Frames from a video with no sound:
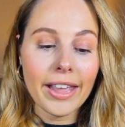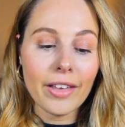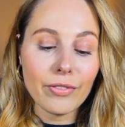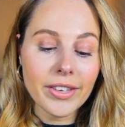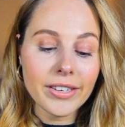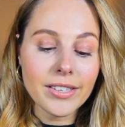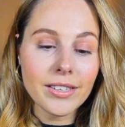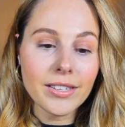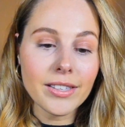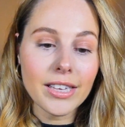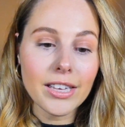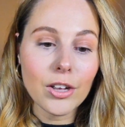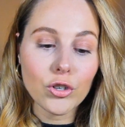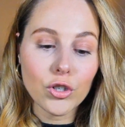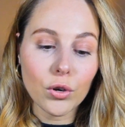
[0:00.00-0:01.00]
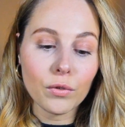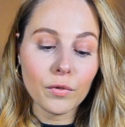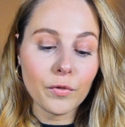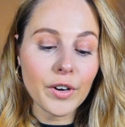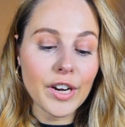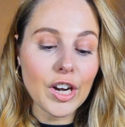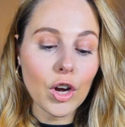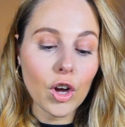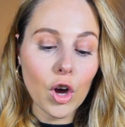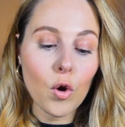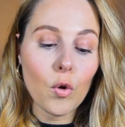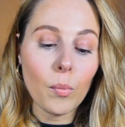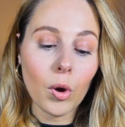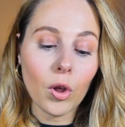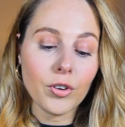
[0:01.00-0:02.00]
and this is the John Frieda
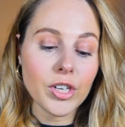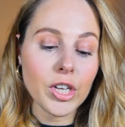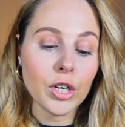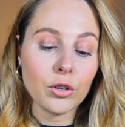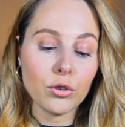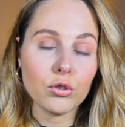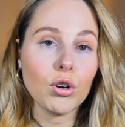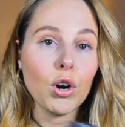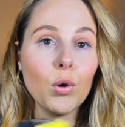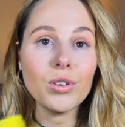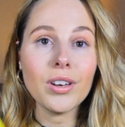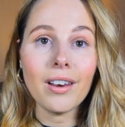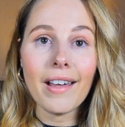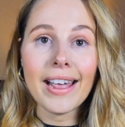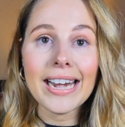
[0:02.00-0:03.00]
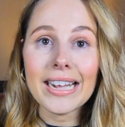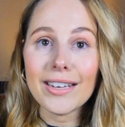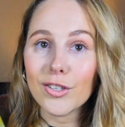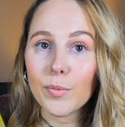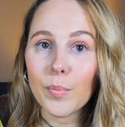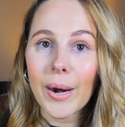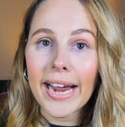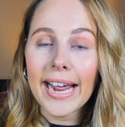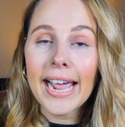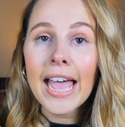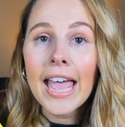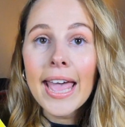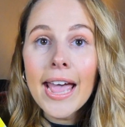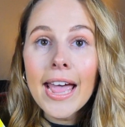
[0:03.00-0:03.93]
Go Blonder Controlled Lightening Spray.